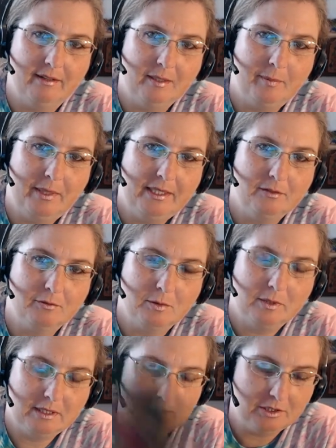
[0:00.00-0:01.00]
and the Page of
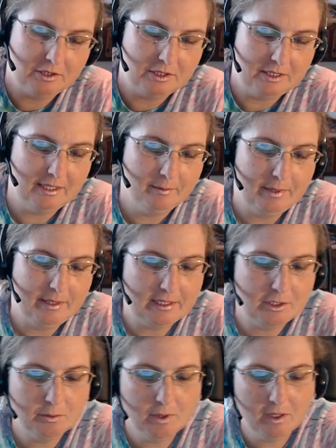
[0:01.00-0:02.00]
Coins is just telling me
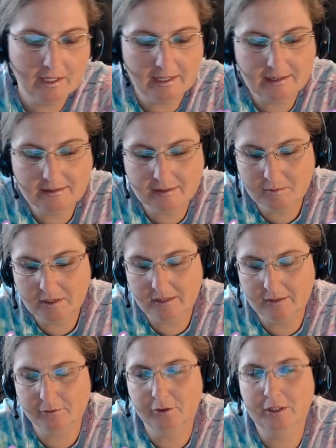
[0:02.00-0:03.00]
that you are getting some
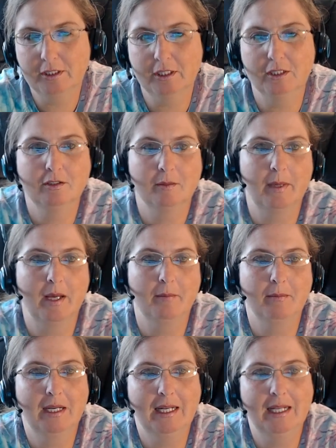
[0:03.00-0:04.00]
kind of good news about
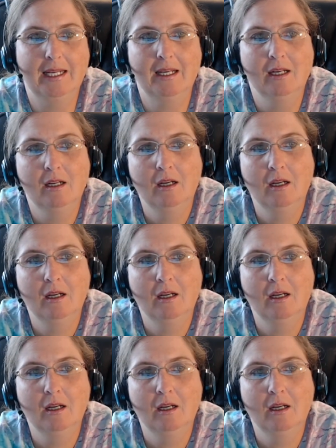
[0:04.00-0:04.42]
money